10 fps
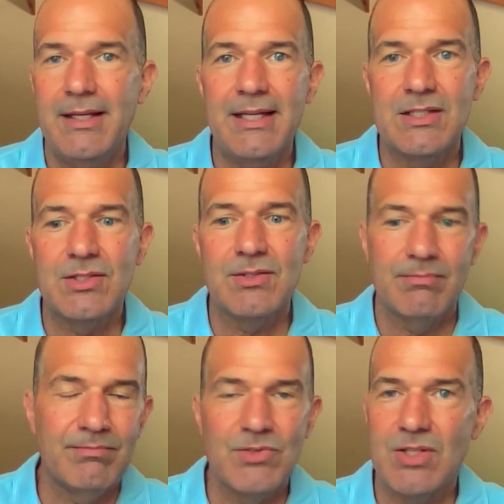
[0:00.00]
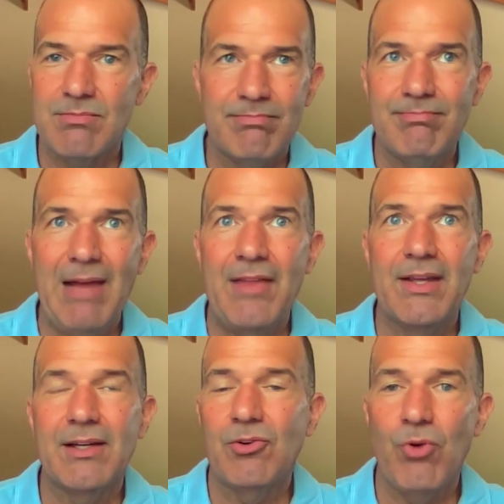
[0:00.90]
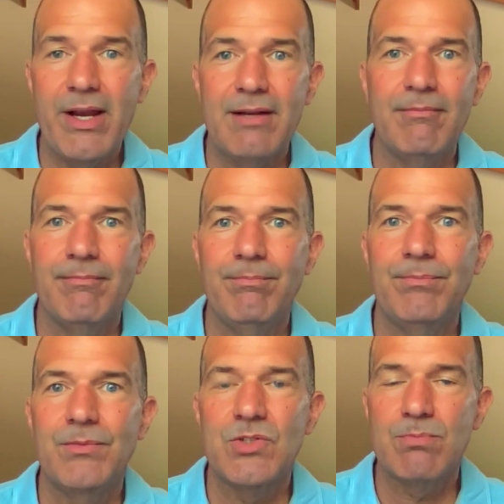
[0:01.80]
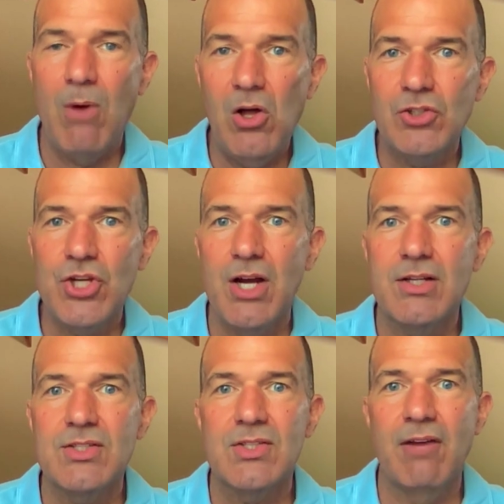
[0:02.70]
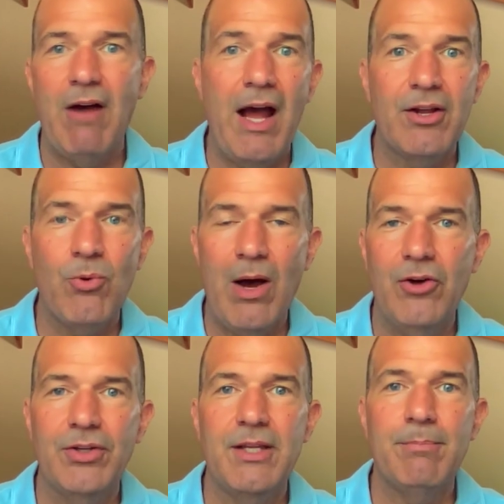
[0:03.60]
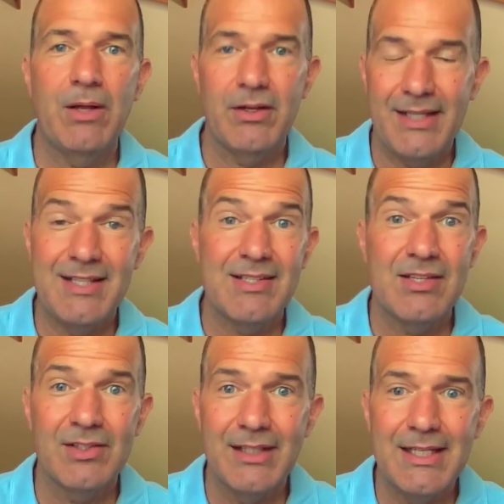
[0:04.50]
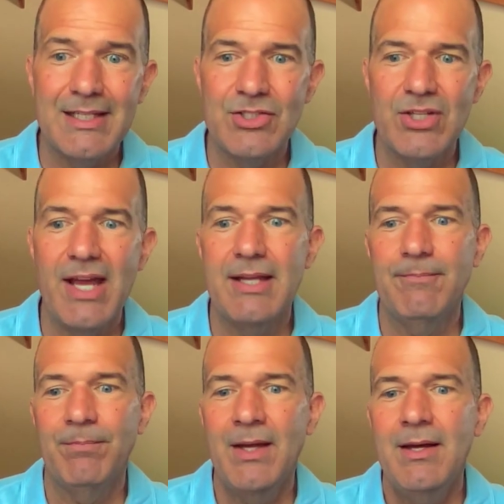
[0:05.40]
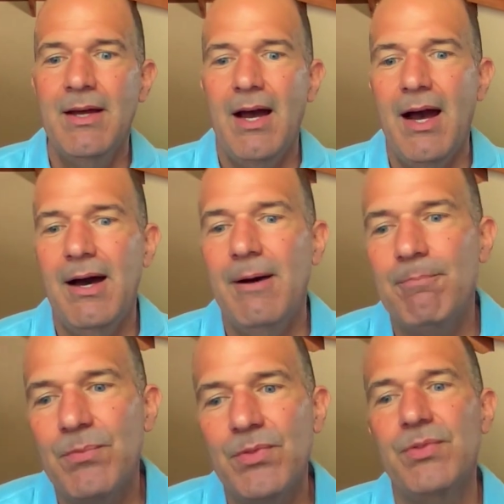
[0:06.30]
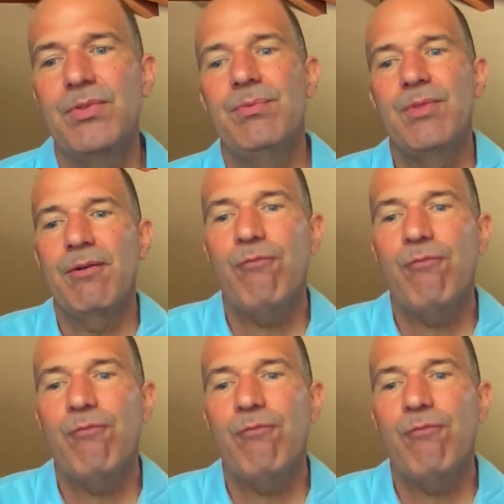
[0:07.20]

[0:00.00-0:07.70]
it's just, I think, great small chunks of high quality, but consistently each day. The